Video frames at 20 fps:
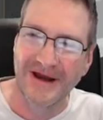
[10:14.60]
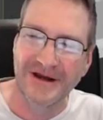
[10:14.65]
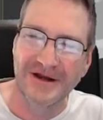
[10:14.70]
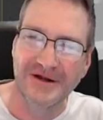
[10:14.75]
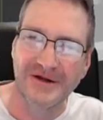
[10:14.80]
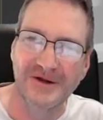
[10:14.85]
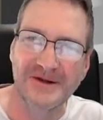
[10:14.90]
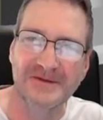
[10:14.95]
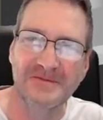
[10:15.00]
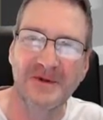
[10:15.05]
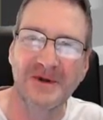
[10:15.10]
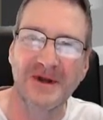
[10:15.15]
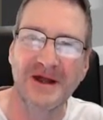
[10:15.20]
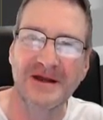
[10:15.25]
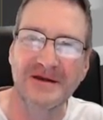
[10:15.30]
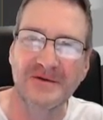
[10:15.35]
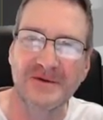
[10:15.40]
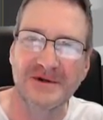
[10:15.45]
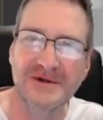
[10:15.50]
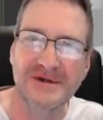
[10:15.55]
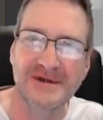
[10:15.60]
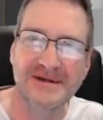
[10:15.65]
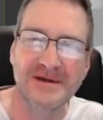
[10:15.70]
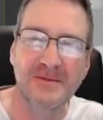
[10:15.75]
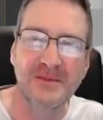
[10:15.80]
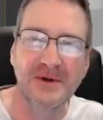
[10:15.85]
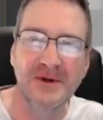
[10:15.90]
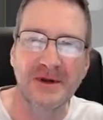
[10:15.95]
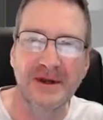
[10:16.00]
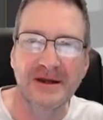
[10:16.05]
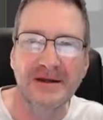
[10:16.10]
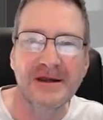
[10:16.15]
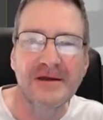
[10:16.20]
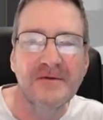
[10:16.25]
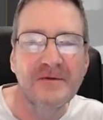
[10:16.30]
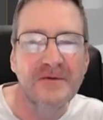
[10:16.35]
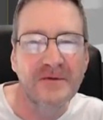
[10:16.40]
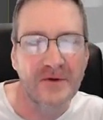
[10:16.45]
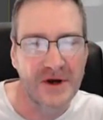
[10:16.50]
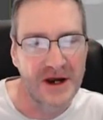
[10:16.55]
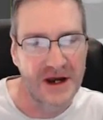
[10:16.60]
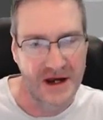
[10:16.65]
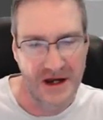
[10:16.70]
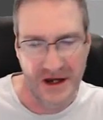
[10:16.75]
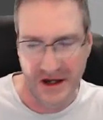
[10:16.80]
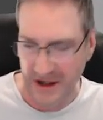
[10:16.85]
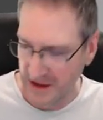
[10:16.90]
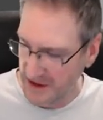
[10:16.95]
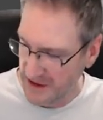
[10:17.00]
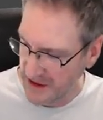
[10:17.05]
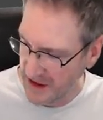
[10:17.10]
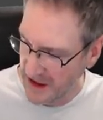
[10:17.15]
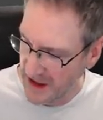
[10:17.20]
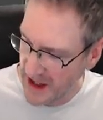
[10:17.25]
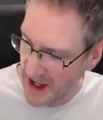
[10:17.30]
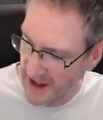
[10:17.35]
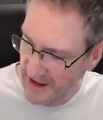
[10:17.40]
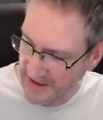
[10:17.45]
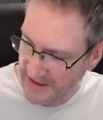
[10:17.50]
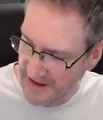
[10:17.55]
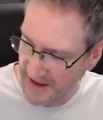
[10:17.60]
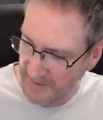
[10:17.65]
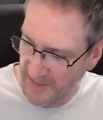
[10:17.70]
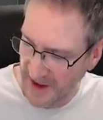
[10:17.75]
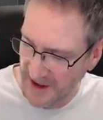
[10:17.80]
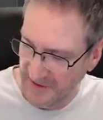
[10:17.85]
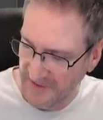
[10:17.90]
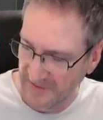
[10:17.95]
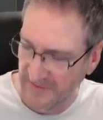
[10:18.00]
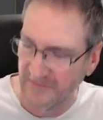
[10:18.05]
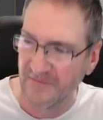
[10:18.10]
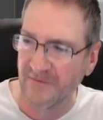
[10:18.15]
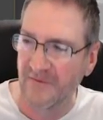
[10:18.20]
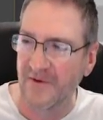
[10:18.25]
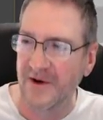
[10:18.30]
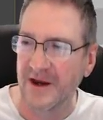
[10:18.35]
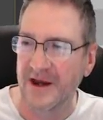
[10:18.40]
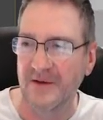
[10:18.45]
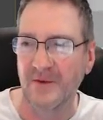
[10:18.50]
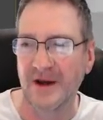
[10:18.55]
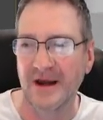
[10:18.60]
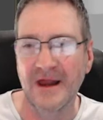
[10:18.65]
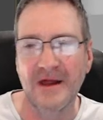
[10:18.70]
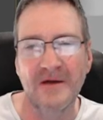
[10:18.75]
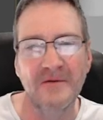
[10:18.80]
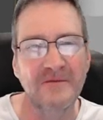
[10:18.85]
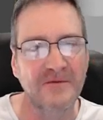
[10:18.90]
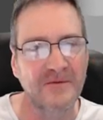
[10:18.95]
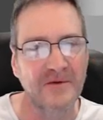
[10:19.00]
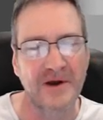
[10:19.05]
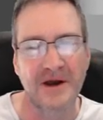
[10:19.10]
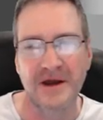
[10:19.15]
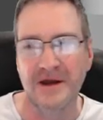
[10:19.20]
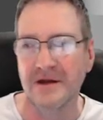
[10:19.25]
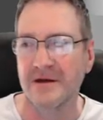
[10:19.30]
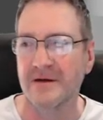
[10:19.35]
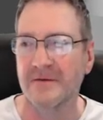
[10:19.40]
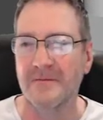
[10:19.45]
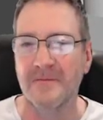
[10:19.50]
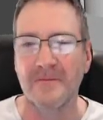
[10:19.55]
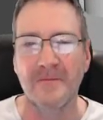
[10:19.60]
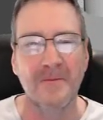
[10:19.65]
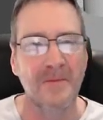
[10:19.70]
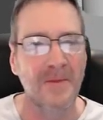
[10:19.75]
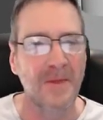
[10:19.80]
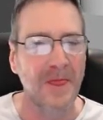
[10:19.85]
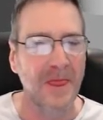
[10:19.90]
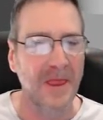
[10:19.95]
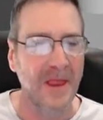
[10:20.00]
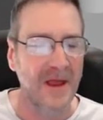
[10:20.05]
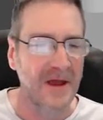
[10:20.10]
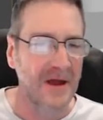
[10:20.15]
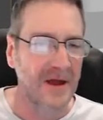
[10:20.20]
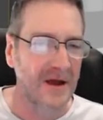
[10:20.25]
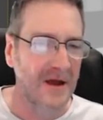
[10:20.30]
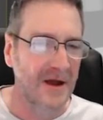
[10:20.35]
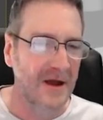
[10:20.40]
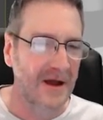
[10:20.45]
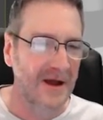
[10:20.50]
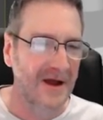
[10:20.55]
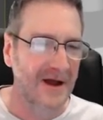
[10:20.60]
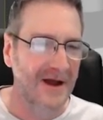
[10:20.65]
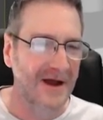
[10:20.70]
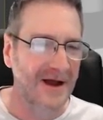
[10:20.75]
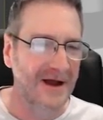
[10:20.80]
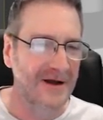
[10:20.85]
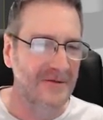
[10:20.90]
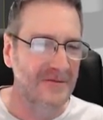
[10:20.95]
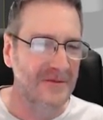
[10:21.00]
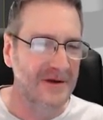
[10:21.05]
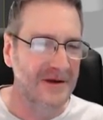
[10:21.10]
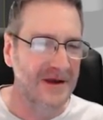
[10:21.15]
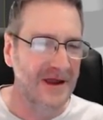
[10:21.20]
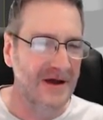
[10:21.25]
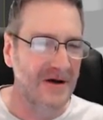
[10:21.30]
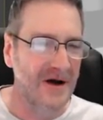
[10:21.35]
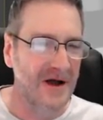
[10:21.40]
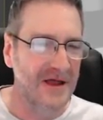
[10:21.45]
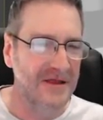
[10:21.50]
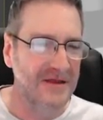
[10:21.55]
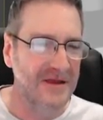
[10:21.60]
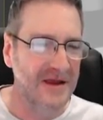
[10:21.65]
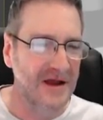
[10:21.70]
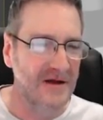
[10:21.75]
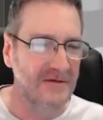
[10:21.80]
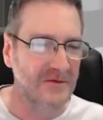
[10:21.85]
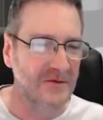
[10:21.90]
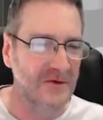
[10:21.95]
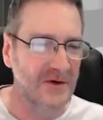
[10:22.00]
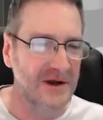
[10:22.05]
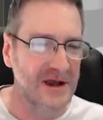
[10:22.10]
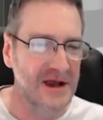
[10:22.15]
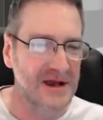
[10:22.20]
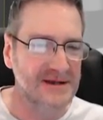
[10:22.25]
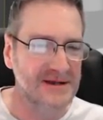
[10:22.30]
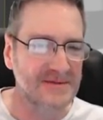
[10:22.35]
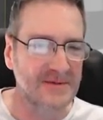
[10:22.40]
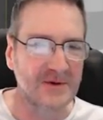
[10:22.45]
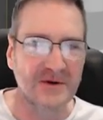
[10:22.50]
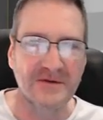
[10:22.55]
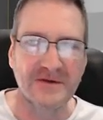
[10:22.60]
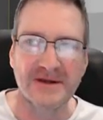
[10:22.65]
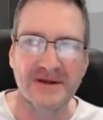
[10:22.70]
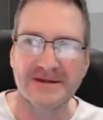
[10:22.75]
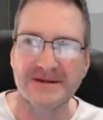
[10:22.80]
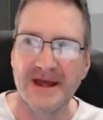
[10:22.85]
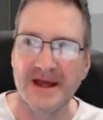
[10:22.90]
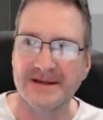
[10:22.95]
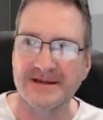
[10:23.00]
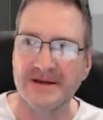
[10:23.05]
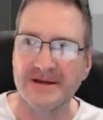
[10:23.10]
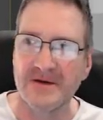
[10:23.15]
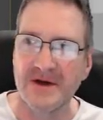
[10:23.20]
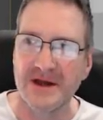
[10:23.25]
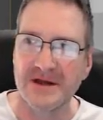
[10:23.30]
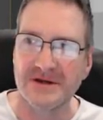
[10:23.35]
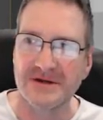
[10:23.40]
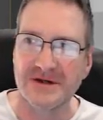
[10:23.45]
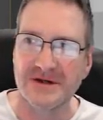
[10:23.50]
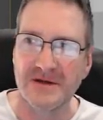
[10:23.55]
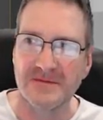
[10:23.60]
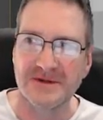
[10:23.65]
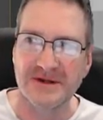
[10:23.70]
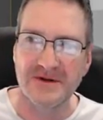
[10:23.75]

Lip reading: And that includes Blender, which is completely free. You can't get better than free. We love free. Now, I think I've already exported this out, so I can